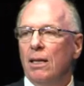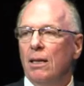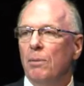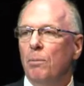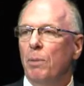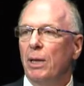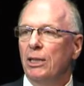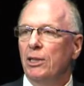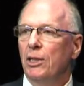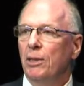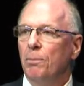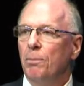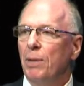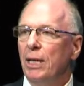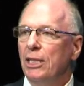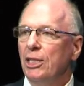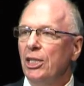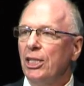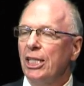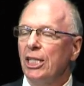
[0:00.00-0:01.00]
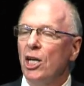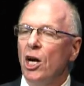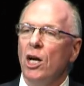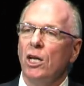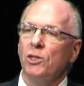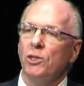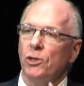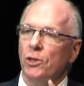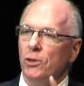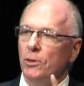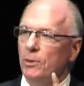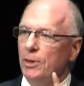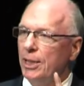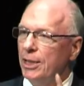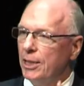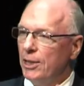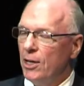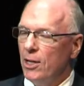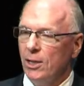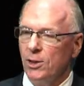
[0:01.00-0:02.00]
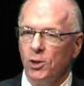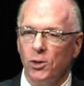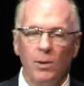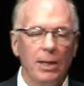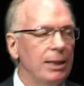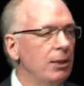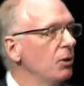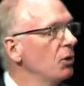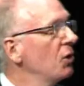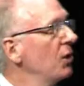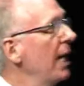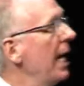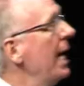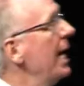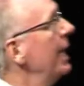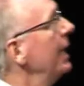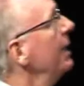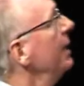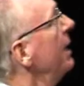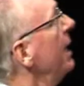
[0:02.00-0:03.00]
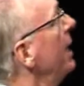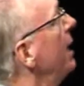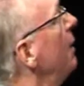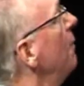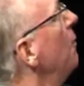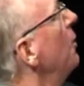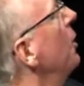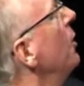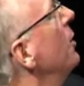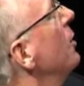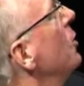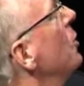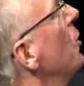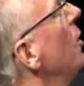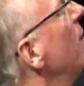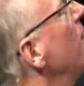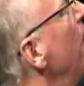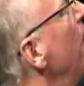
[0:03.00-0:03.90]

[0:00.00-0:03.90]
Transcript: But you can also understand that if you're sort of